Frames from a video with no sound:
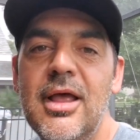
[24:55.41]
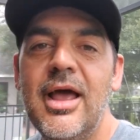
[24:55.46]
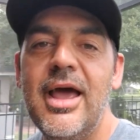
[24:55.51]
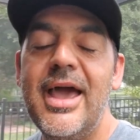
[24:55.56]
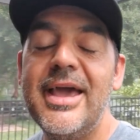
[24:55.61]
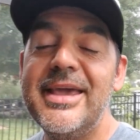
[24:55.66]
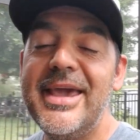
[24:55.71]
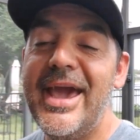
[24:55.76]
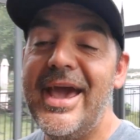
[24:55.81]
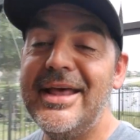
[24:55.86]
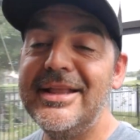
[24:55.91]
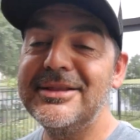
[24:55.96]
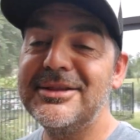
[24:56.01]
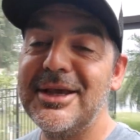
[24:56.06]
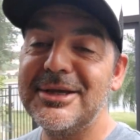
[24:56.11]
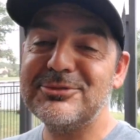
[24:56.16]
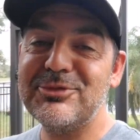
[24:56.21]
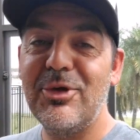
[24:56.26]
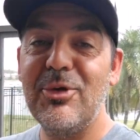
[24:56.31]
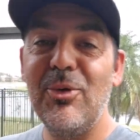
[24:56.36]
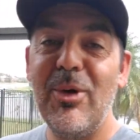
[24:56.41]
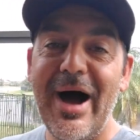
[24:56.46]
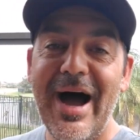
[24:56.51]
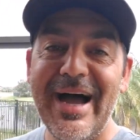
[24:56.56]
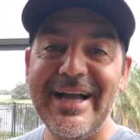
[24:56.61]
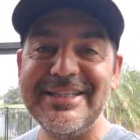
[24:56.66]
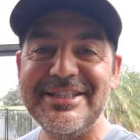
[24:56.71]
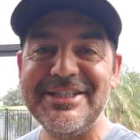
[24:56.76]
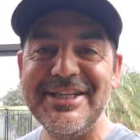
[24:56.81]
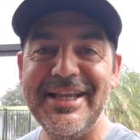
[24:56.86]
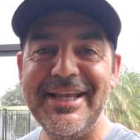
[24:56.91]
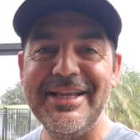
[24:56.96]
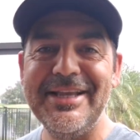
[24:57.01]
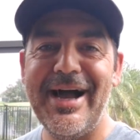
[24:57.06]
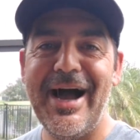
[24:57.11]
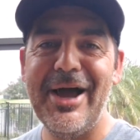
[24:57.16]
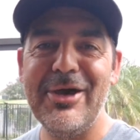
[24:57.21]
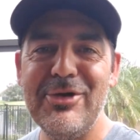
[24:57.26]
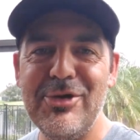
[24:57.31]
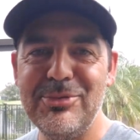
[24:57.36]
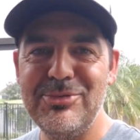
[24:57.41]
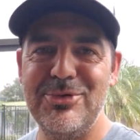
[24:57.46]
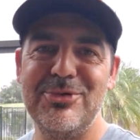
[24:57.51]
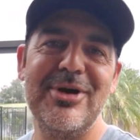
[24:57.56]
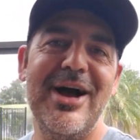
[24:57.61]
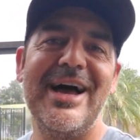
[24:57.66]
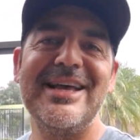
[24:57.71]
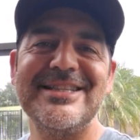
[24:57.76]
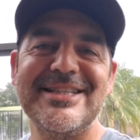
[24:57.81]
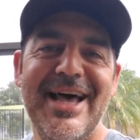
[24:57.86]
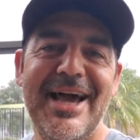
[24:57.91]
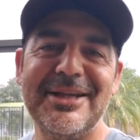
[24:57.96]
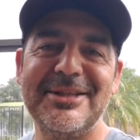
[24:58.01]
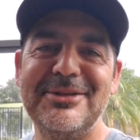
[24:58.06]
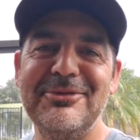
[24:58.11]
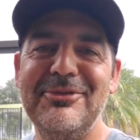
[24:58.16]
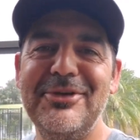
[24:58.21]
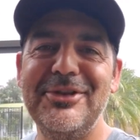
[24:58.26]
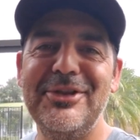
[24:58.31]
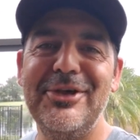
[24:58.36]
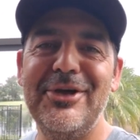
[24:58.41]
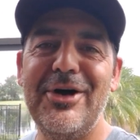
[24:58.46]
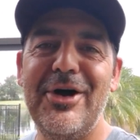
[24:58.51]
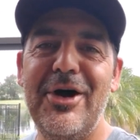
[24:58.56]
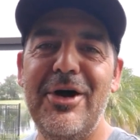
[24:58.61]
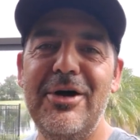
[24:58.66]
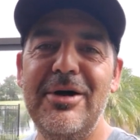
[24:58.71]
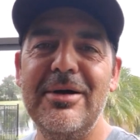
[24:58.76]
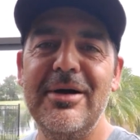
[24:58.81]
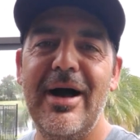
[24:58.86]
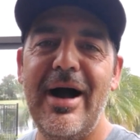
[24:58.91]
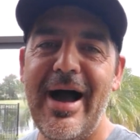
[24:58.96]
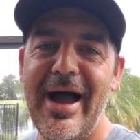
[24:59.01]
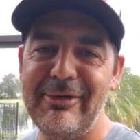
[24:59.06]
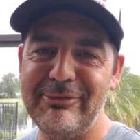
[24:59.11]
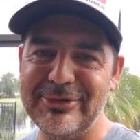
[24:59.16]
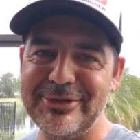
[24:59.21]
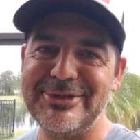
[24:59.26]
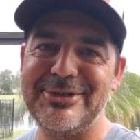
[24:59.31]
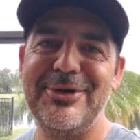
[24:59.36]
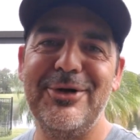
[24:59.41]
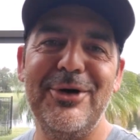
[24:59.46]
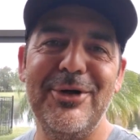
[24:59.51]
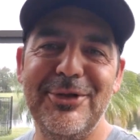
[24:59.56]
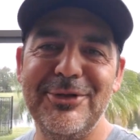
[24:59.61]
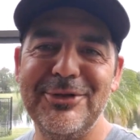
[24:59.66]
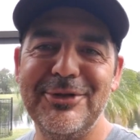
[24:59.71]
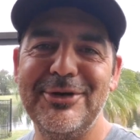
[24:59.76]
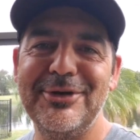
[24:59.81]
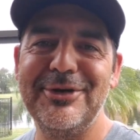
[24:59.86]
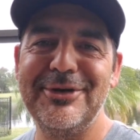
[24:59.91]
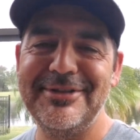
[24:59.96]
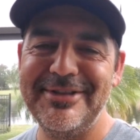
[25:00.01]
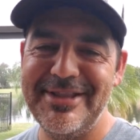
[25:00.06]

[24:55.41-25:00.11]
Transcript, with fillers: Again, thanks for watching. I hope you guys liked the video. I will see you on the